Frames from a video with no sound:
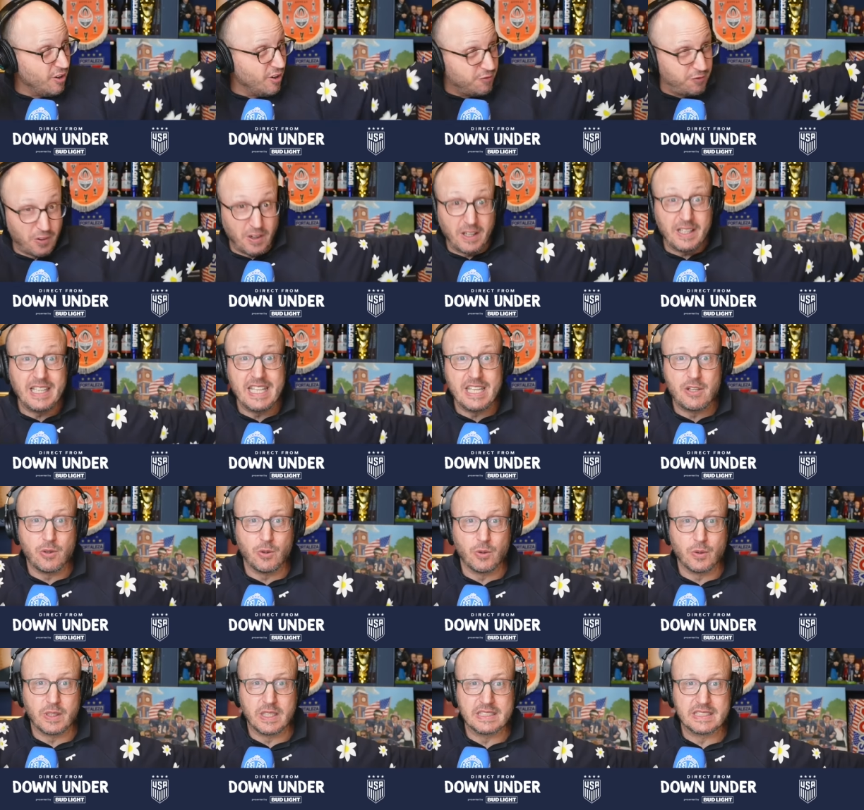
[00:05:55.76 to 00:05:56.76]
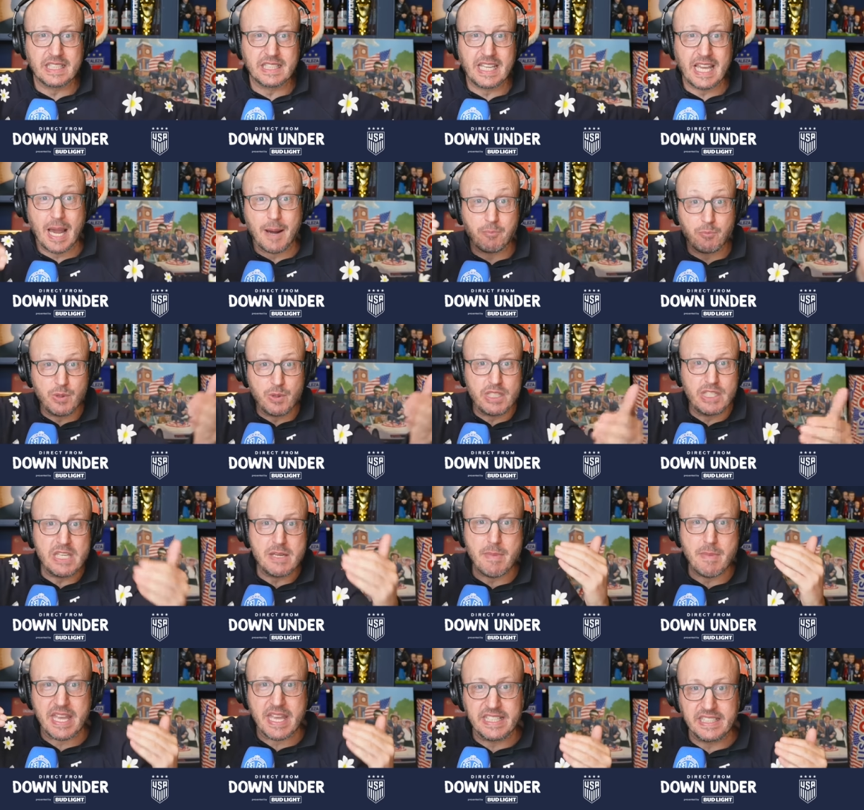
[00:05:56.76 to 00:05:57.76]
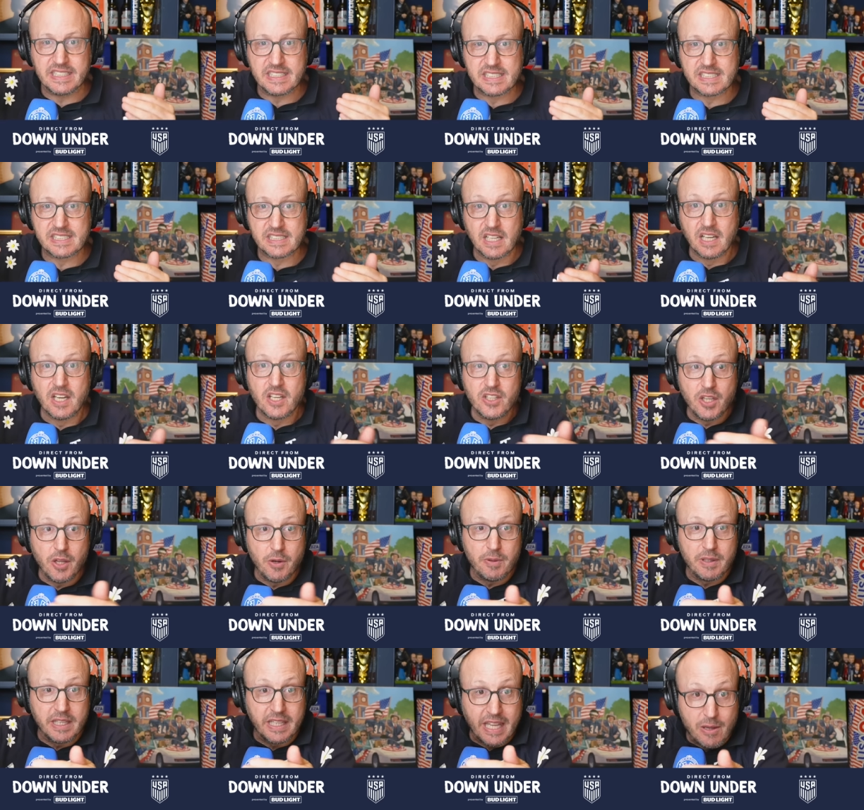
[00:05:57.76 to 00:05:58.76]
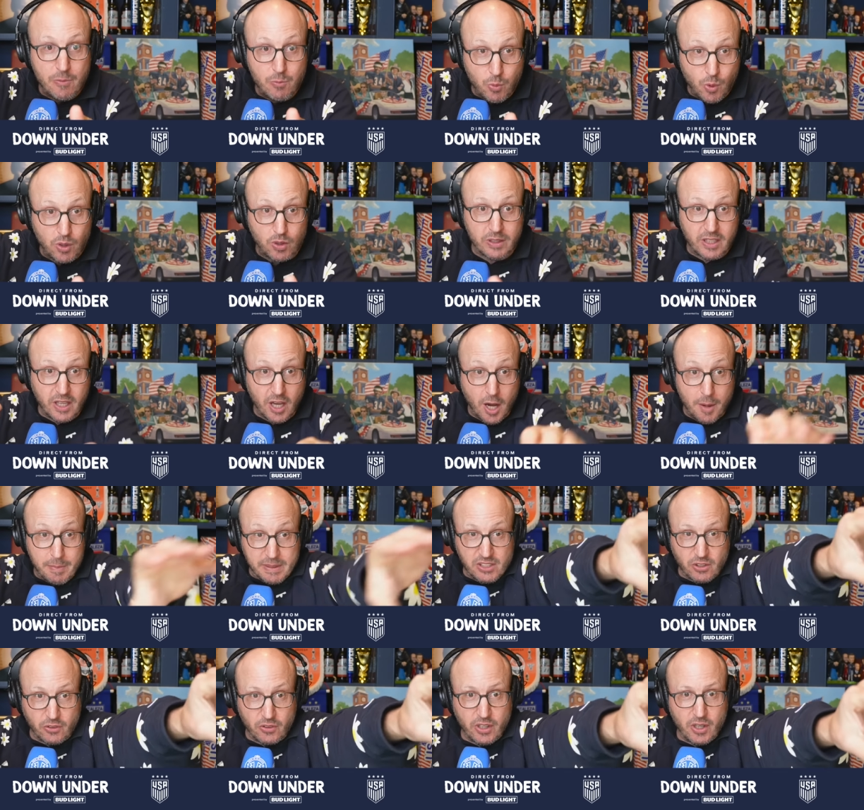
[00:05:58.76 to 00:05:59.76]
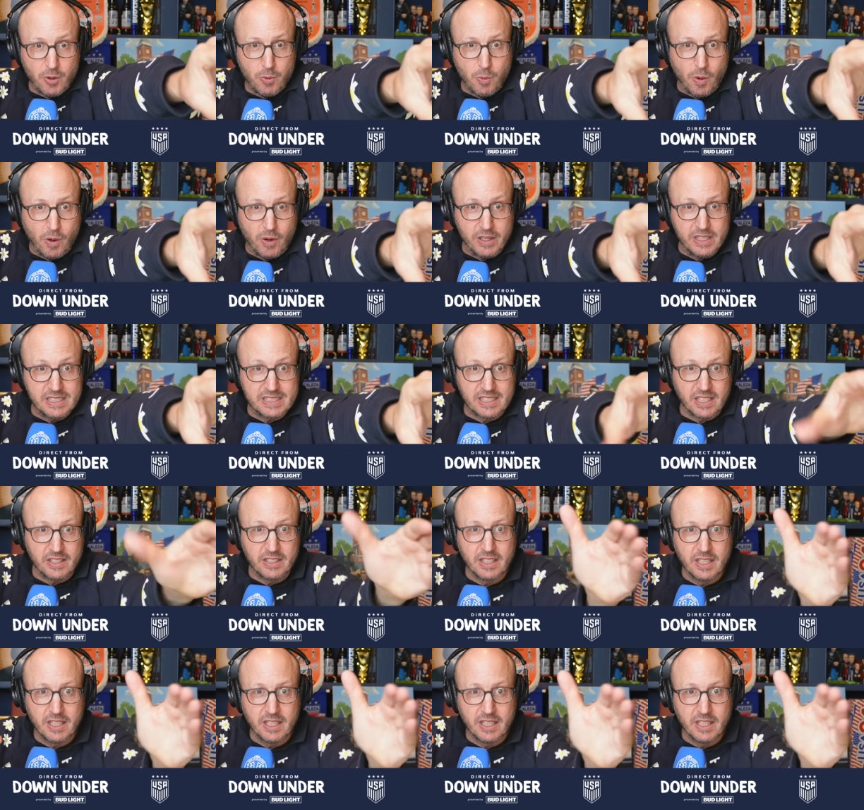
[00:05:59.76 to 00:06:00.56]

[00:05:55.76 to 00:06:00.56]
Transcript: finally called into camp with your mates, knowing that a World Cup is on the horizon,